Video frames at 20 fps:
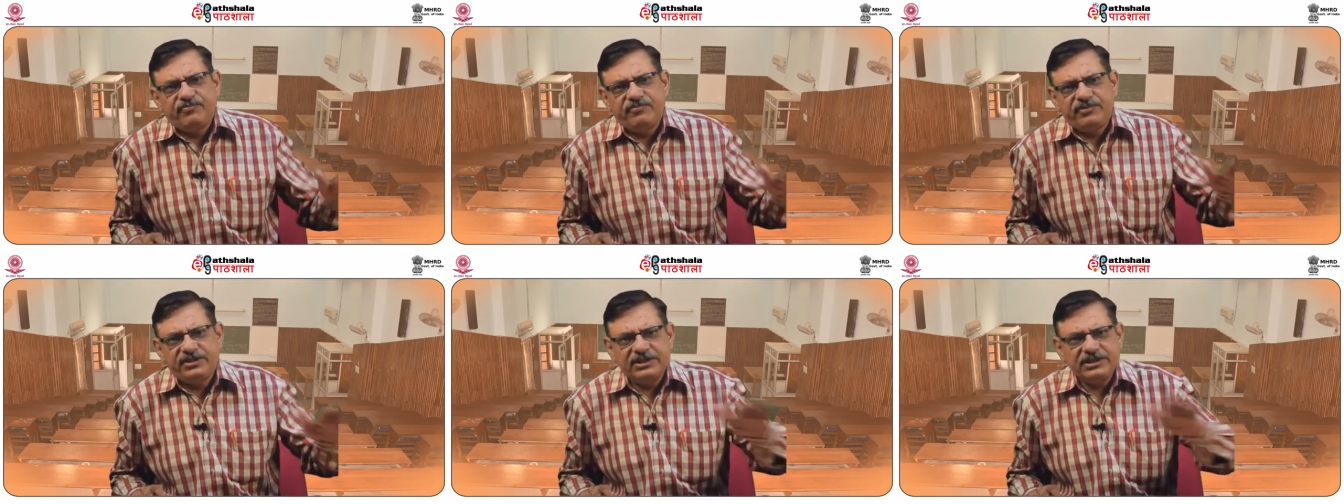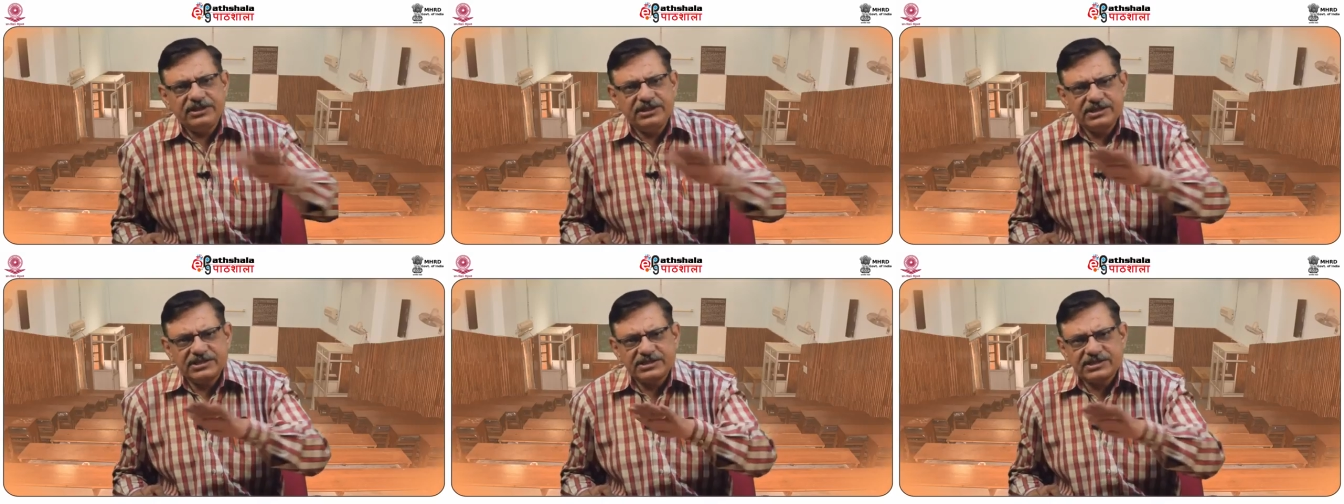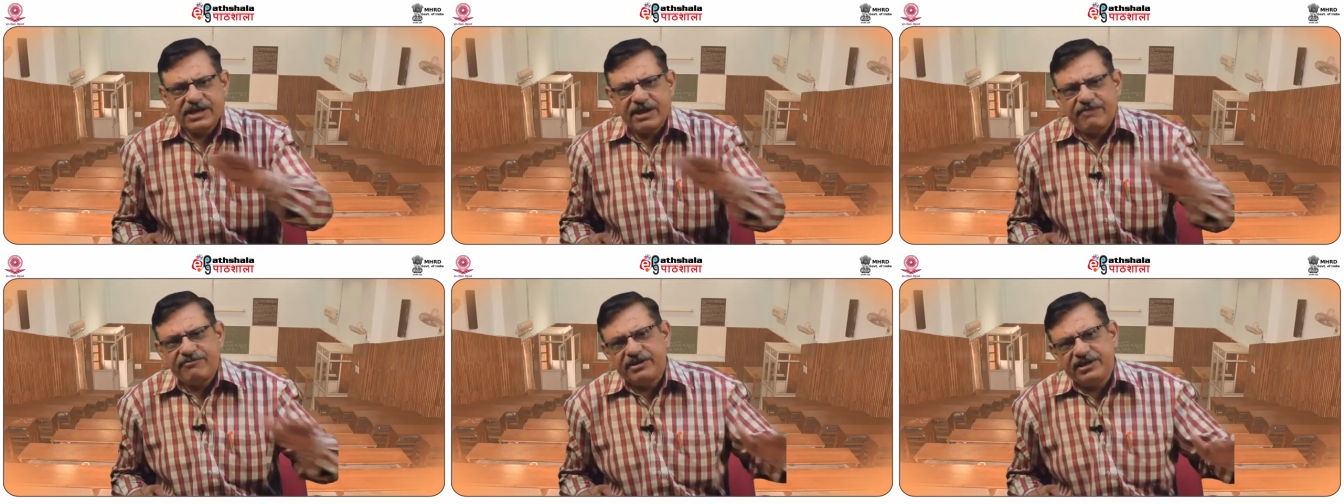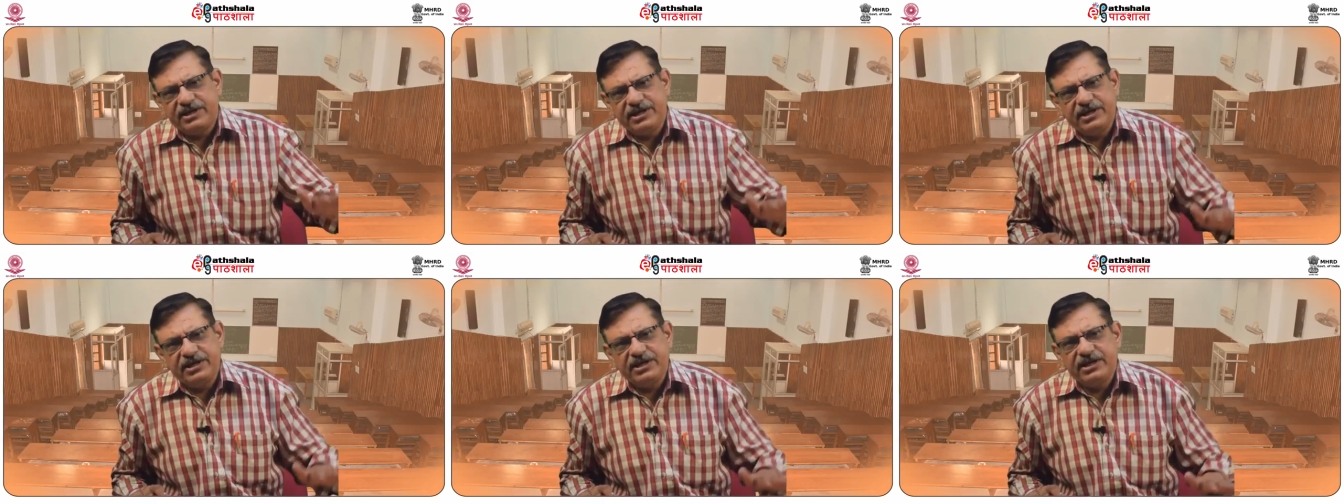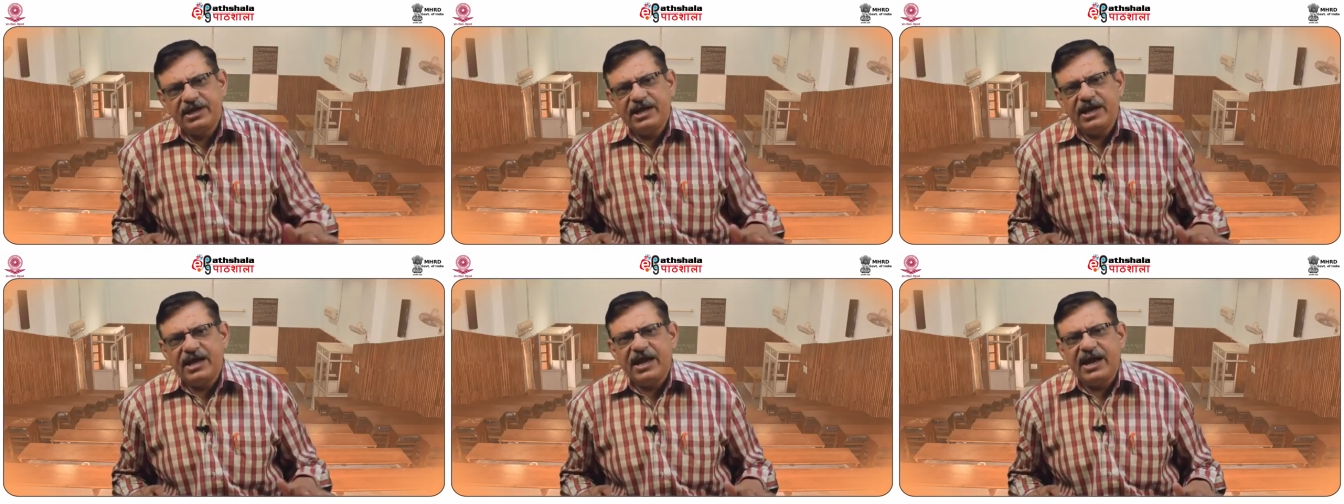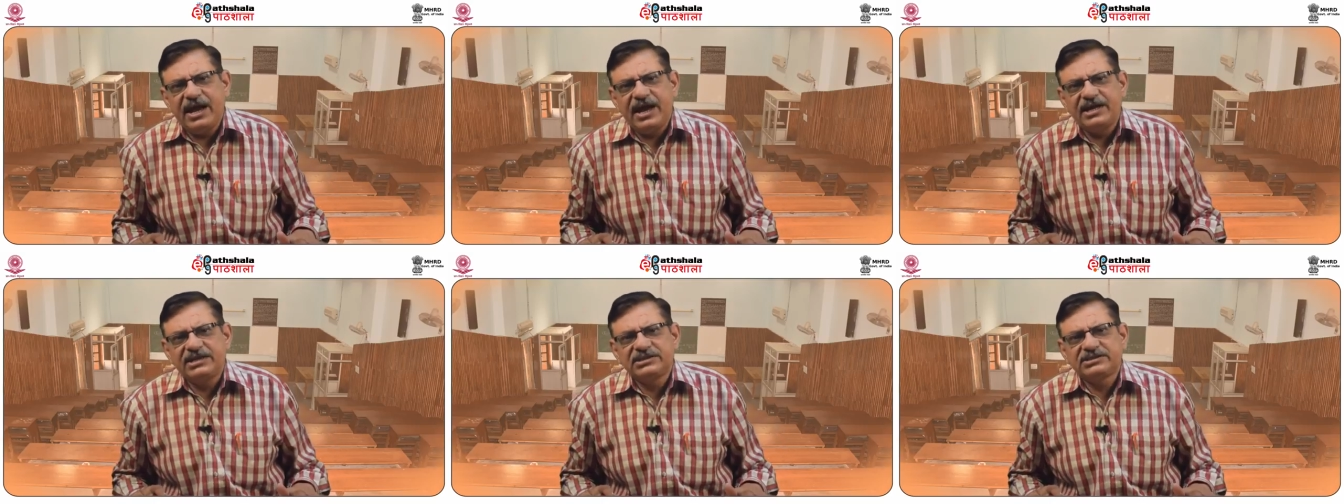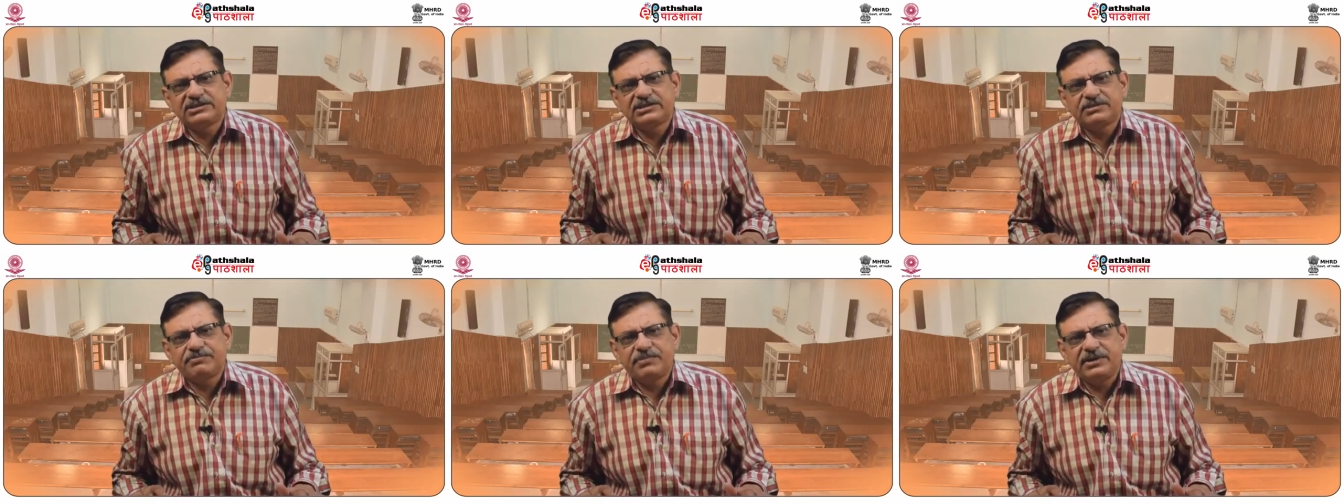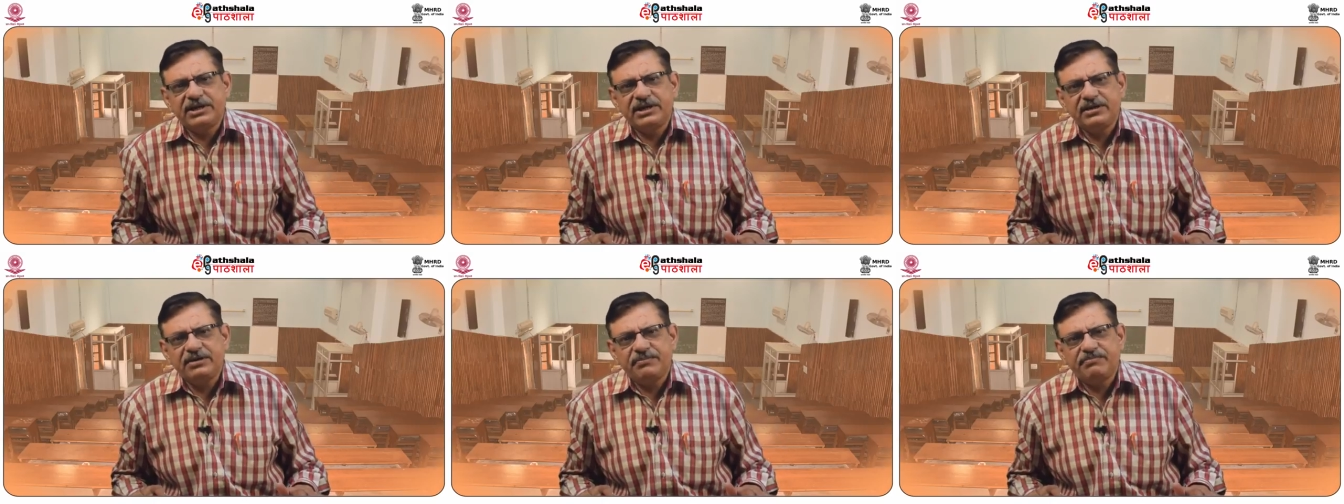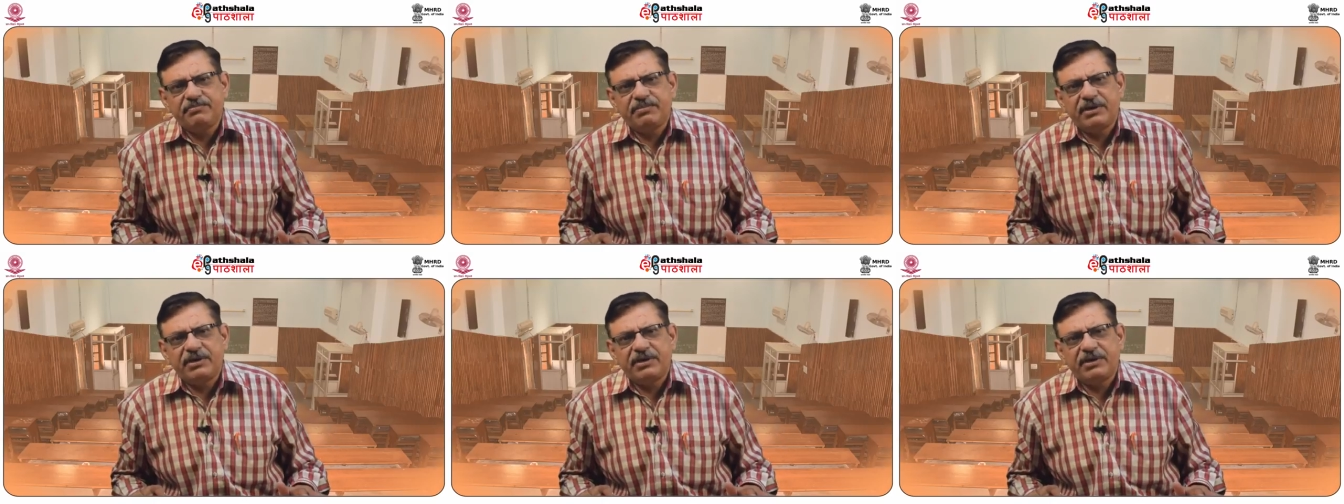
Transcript: within this cavity and suffering